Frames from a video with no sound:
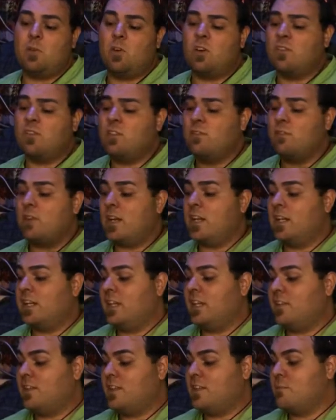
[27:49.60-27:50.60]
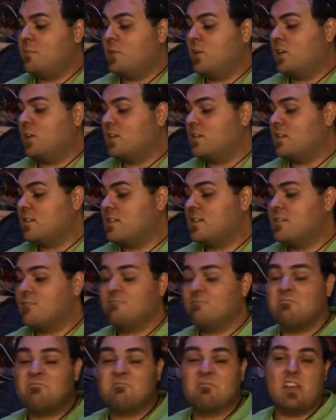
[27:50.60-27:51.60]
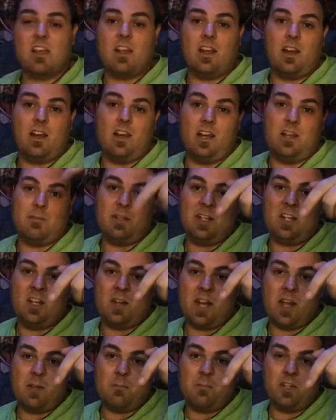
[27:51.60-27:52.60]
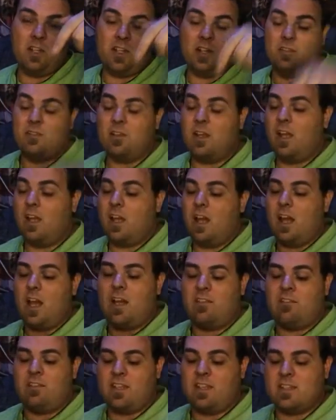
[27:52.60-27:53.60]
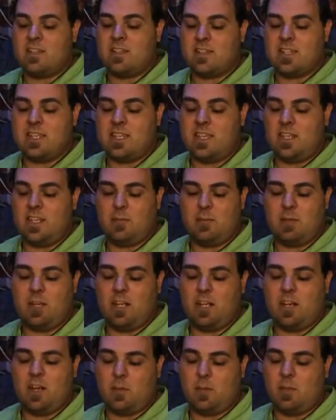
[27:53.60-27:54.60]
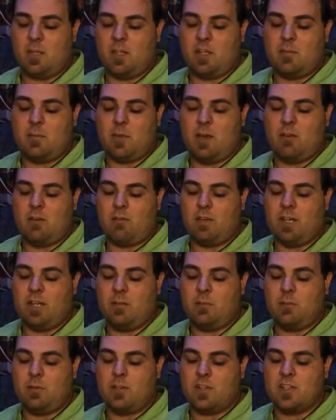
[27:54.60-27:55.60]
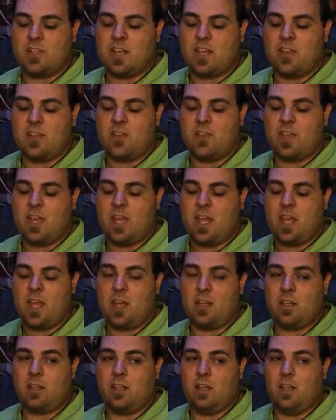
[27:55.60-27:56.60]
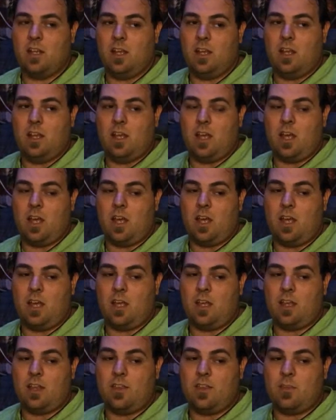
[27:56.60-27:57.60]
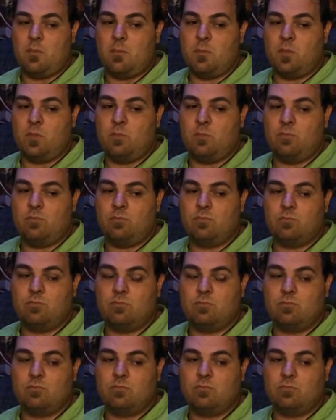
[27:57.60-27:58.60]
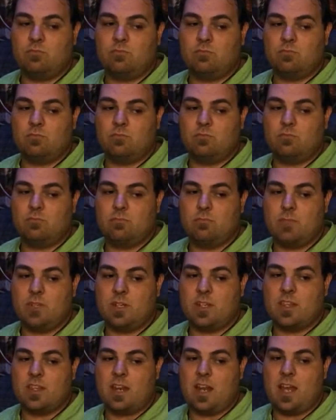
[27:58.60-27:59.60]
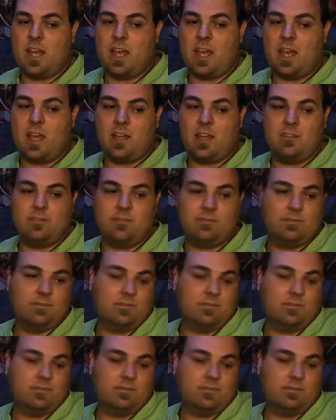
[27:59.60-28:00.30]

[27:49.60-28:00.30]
or if you've read any of these books, let me know down below. I've yet to see anybody comment about reading books other than the Moon book that I had.